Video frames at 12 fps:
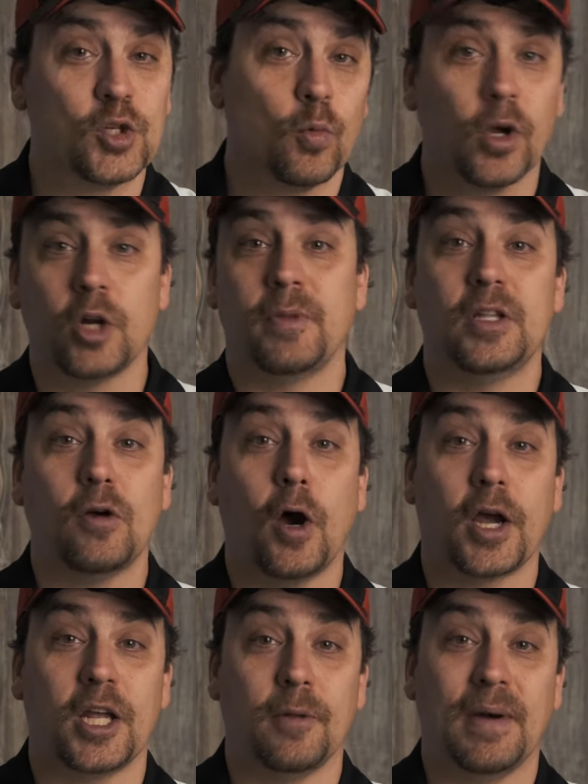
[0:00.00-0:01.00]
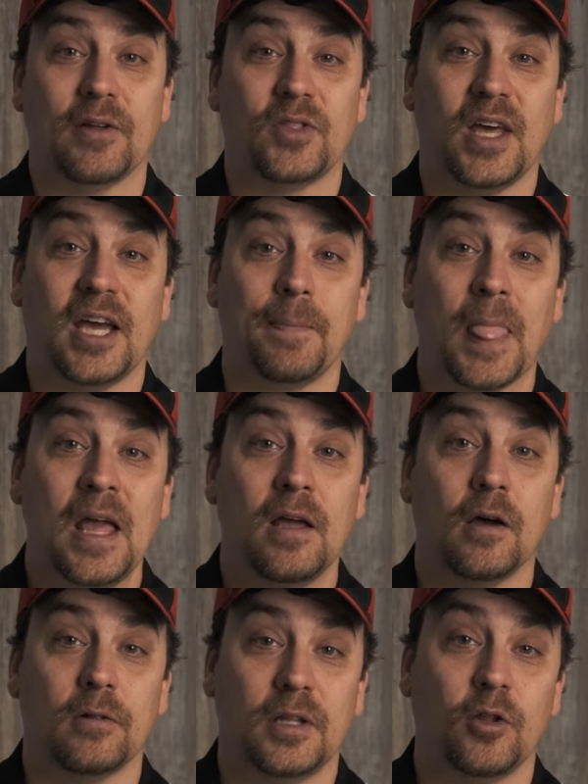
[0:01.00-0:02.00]
And we're going to be talking about that
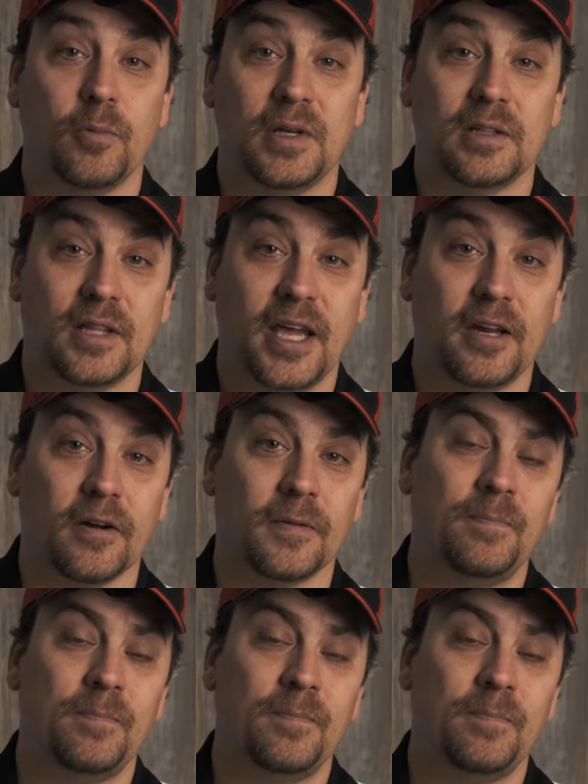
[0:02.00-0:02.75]
a little bit later.